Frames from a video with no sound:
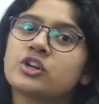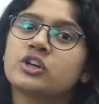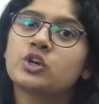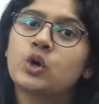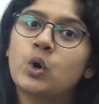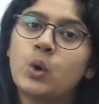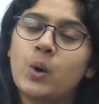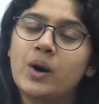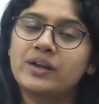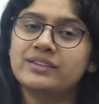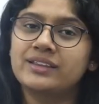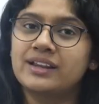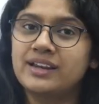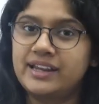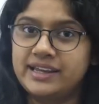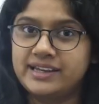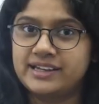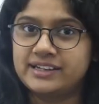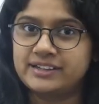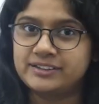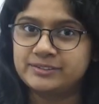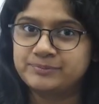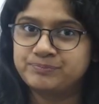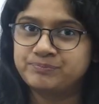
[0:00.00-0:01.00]
you can go on the
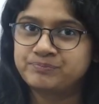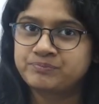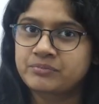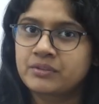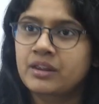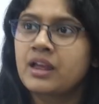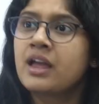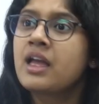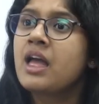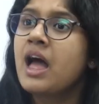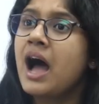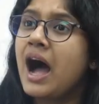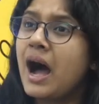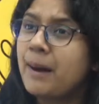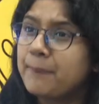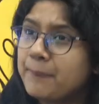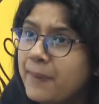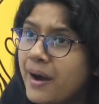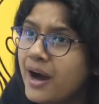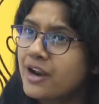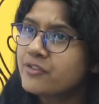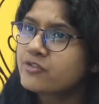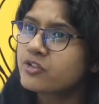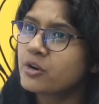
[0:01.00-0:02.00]
link.
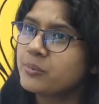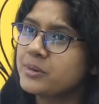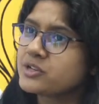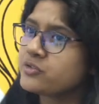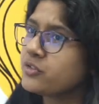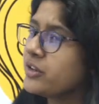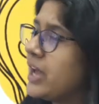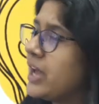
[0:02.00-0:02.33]
Apart from it,